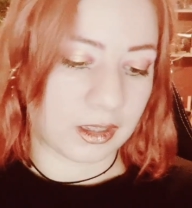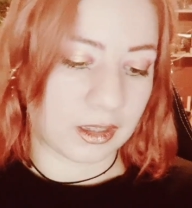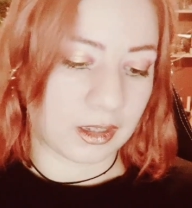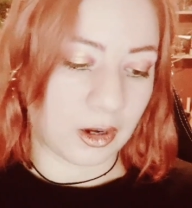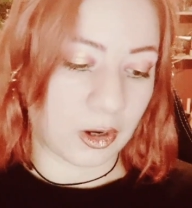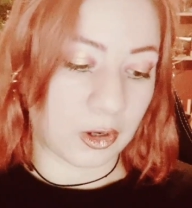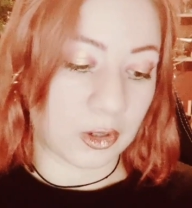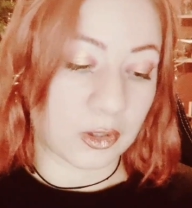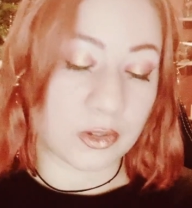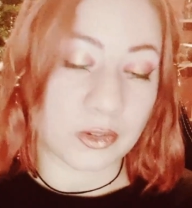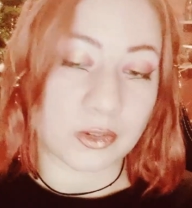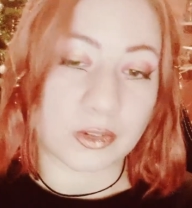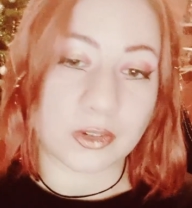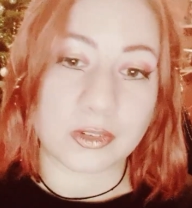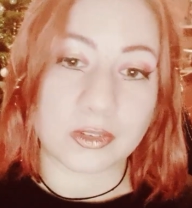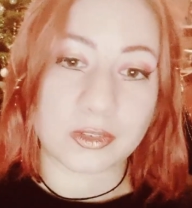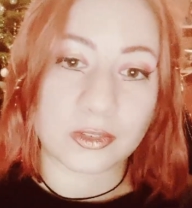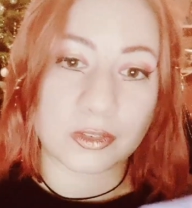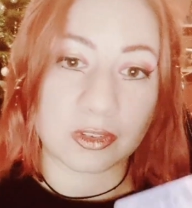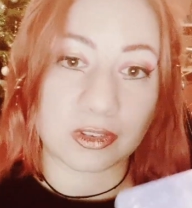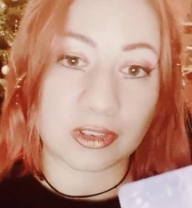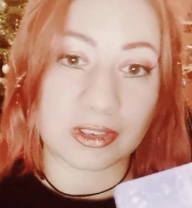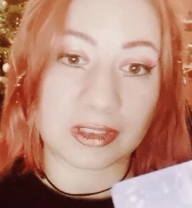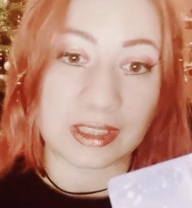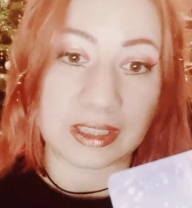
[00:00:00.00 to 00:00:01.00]
are
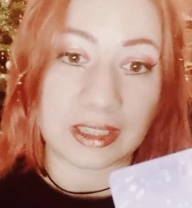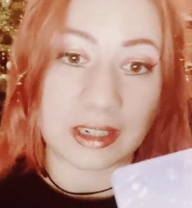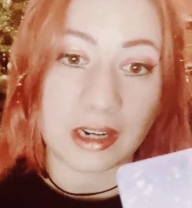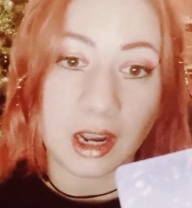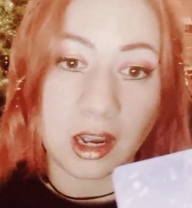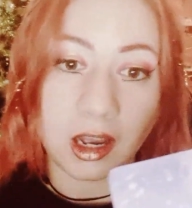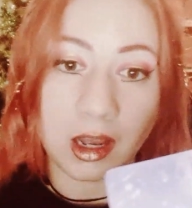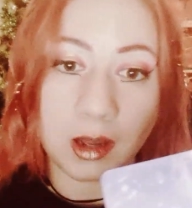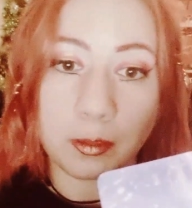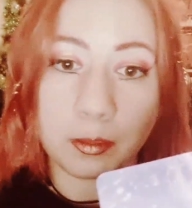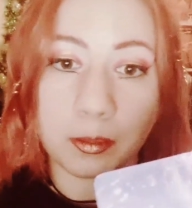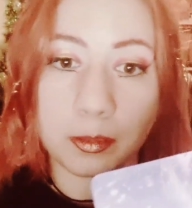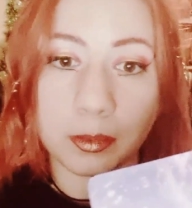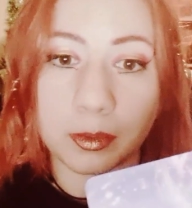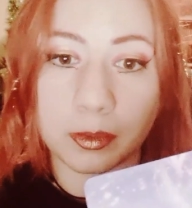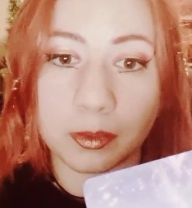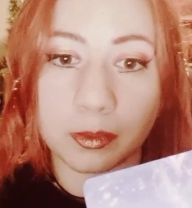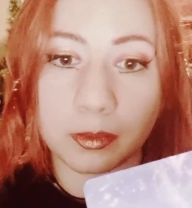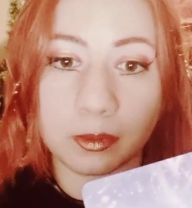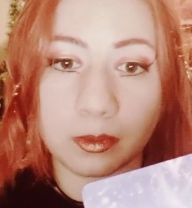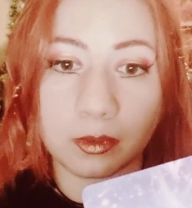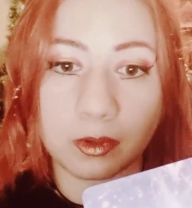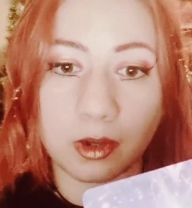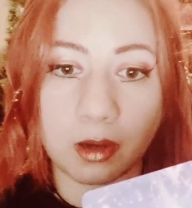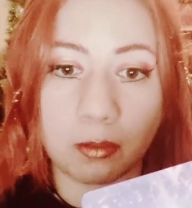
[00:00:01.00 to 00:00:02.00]
lit up
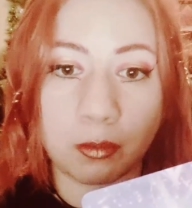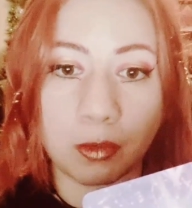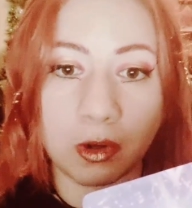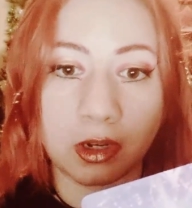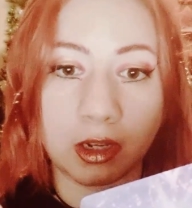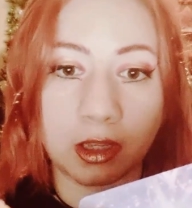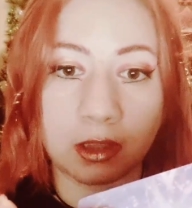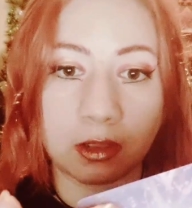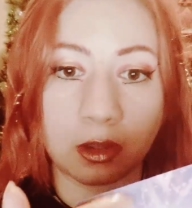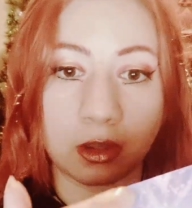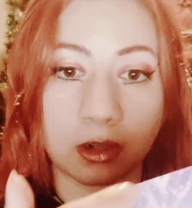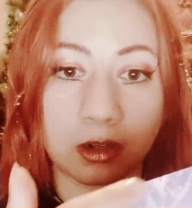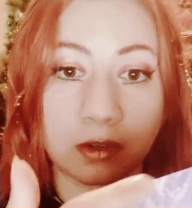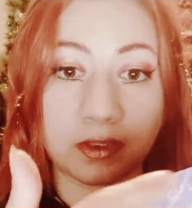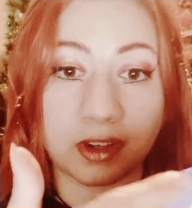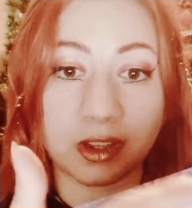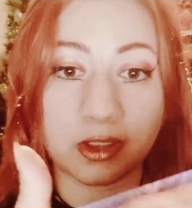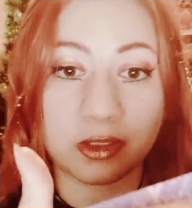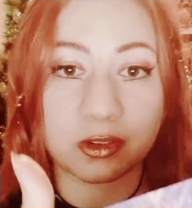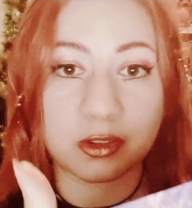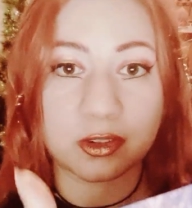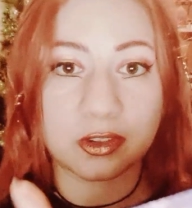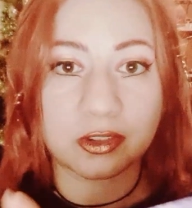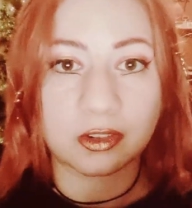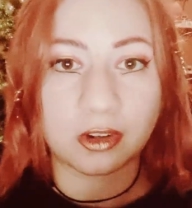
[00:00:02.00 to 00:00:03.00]
among a lot of
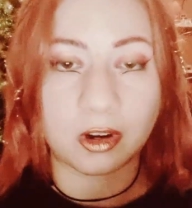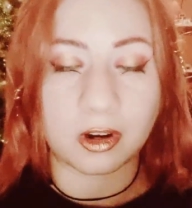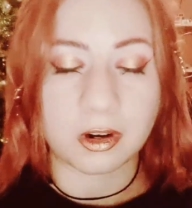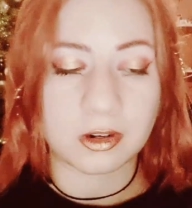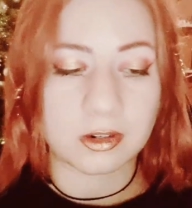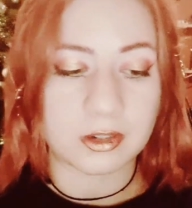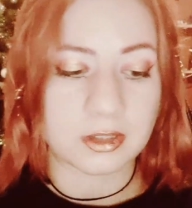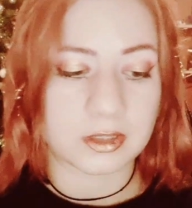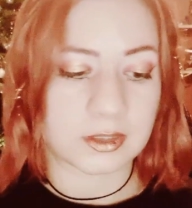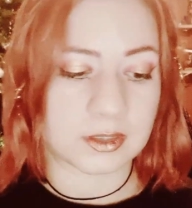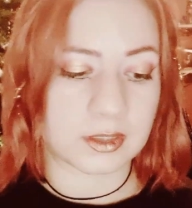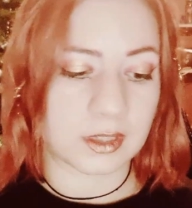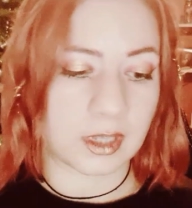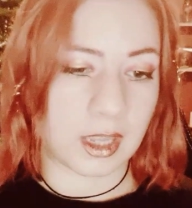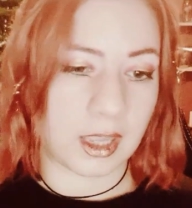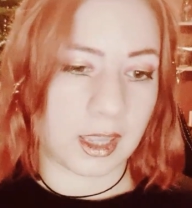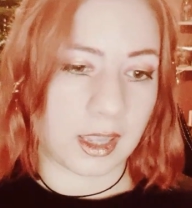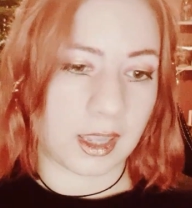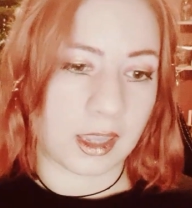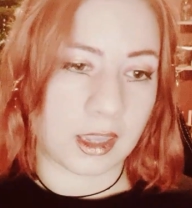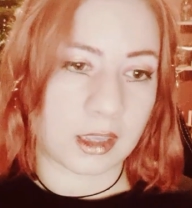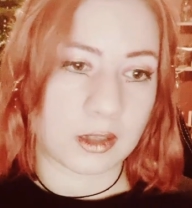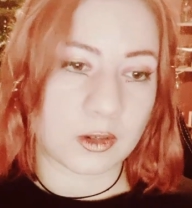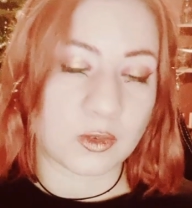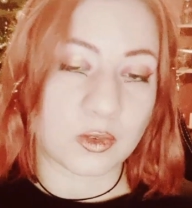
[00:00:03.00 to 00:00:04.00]
other stars.
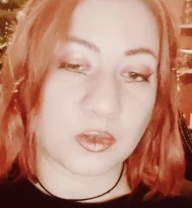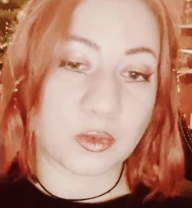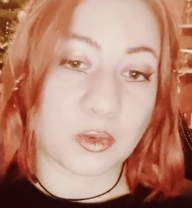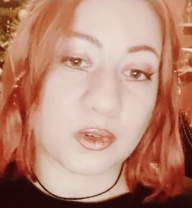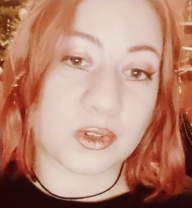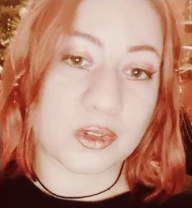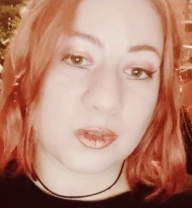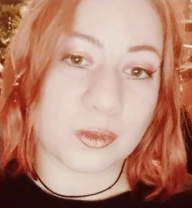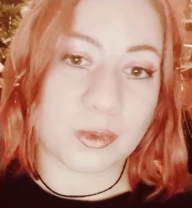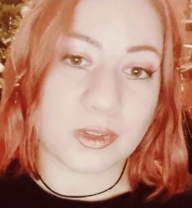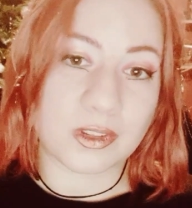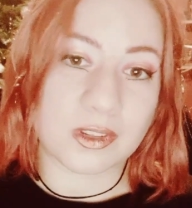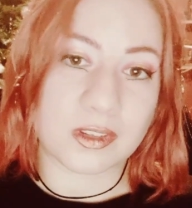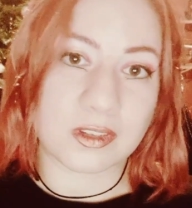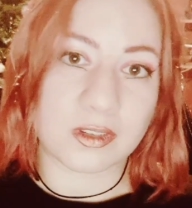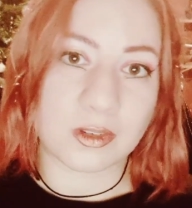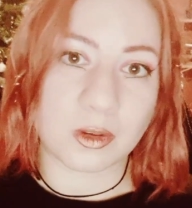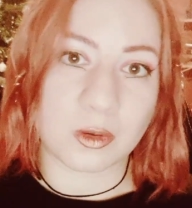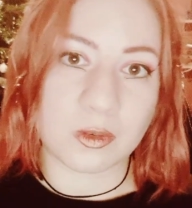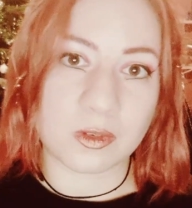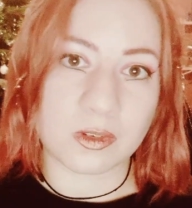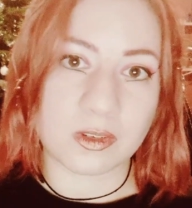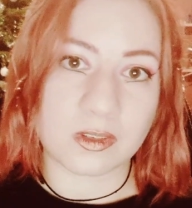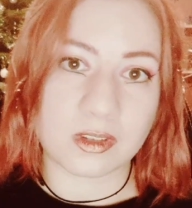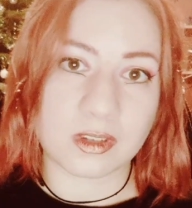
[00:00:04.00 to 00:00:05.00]
And of course, with the
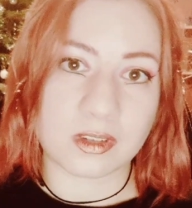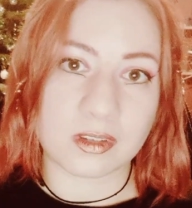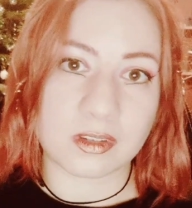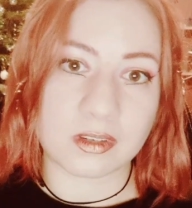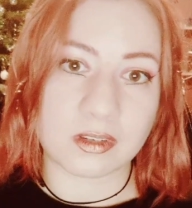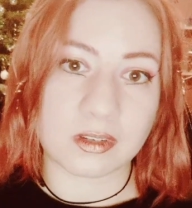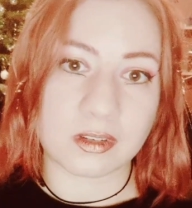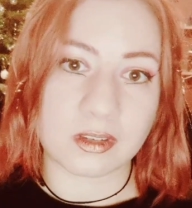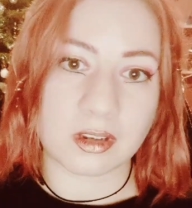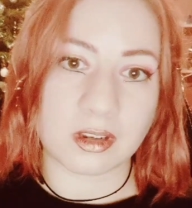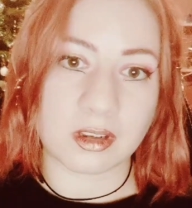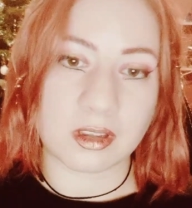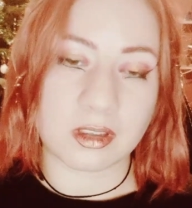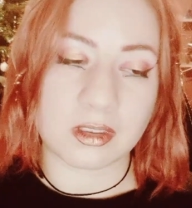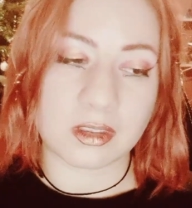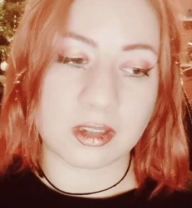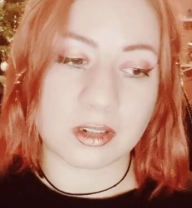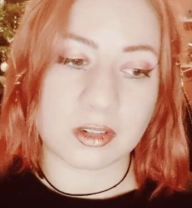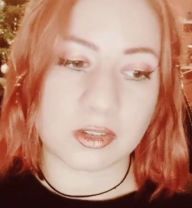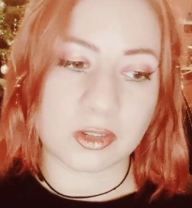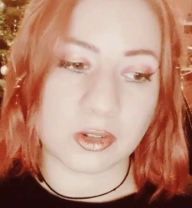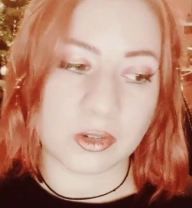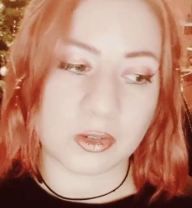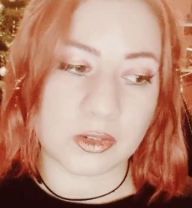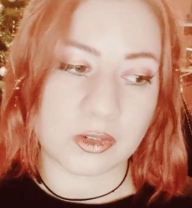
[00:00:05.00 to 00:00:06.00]
solstice,
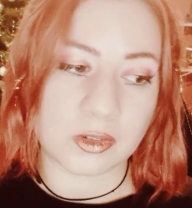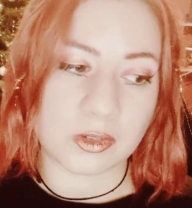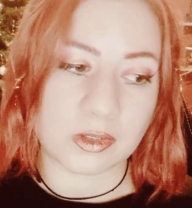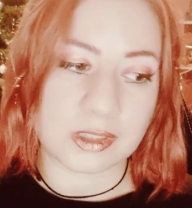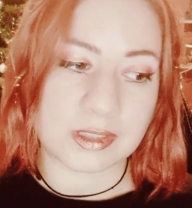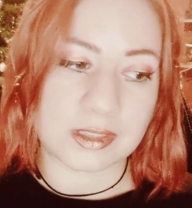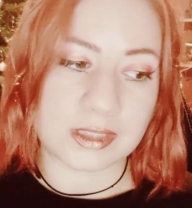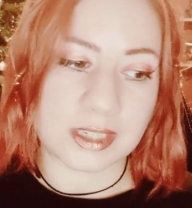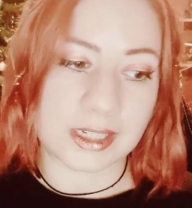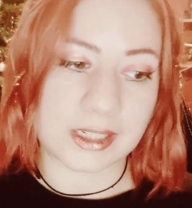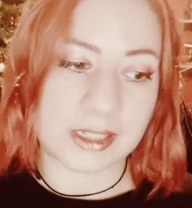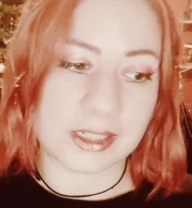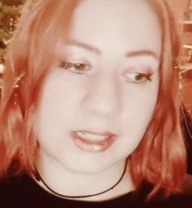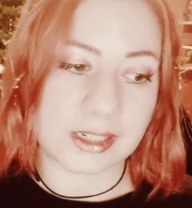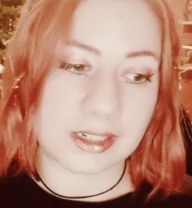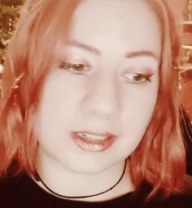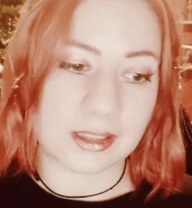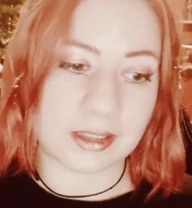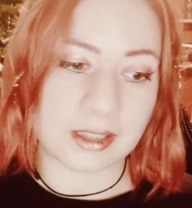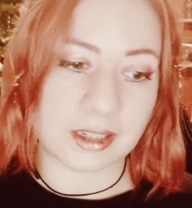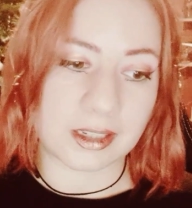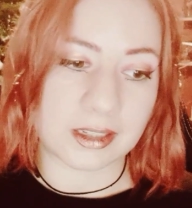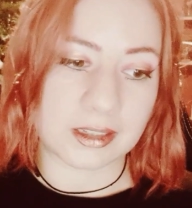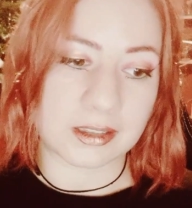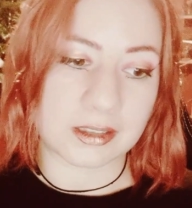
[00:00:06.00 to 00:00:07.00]
there's also this idea
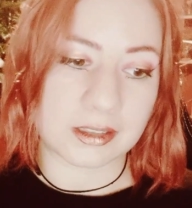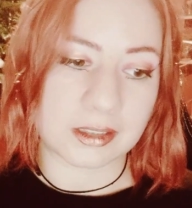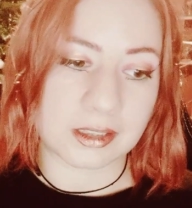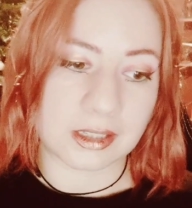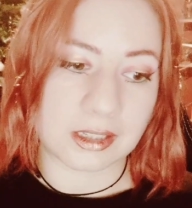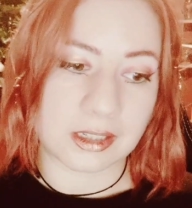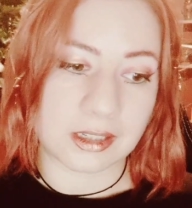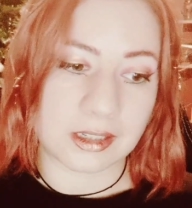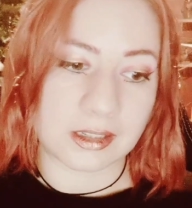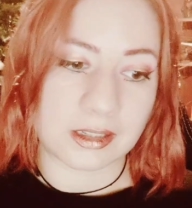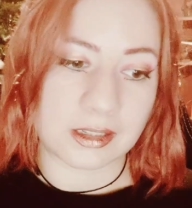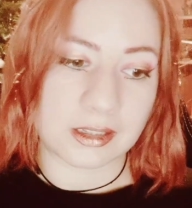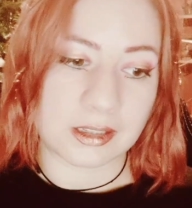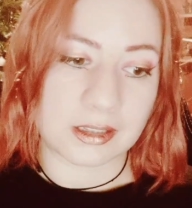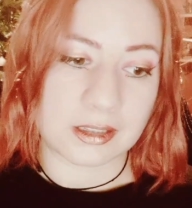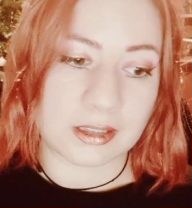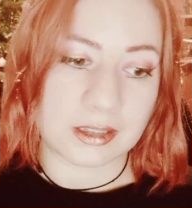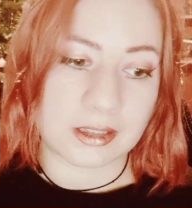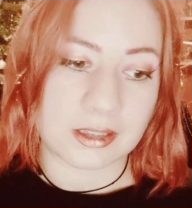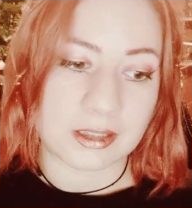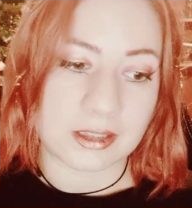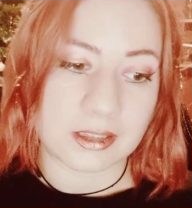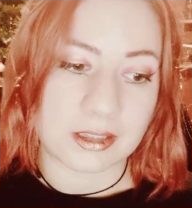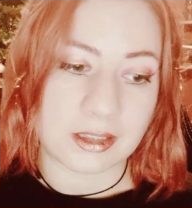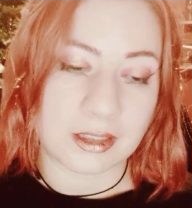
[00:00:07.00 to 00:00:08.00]
that
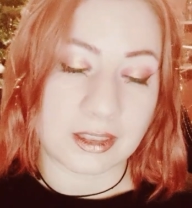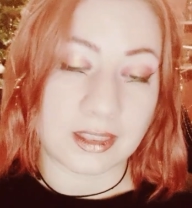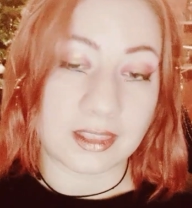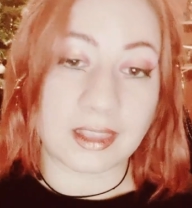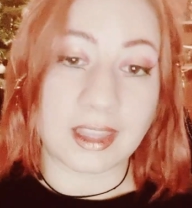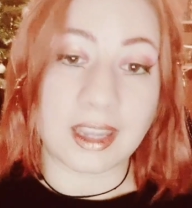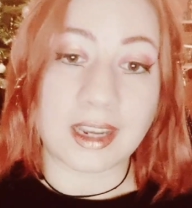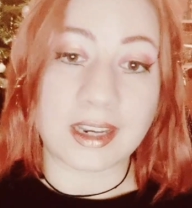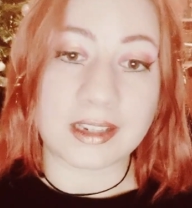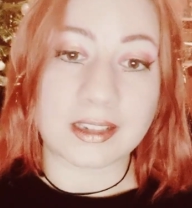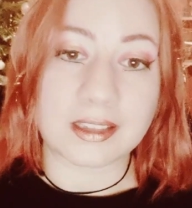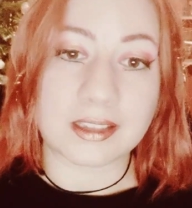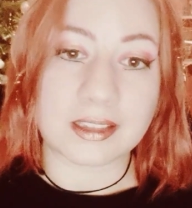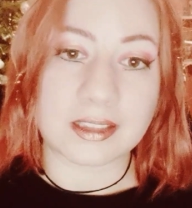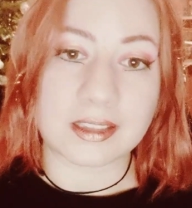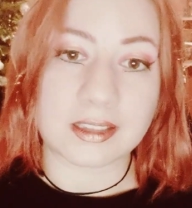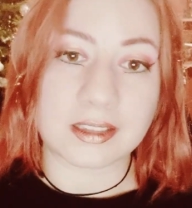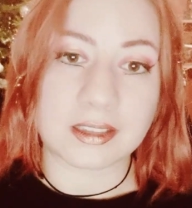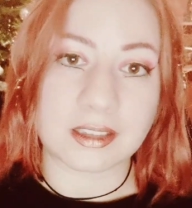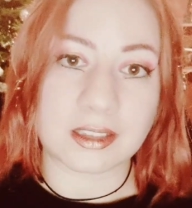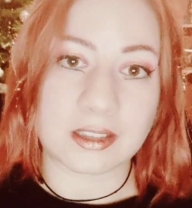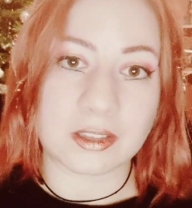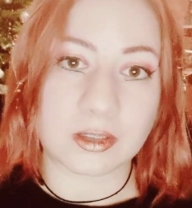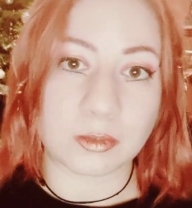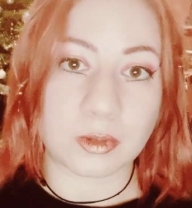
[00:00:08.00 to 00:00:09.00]
light is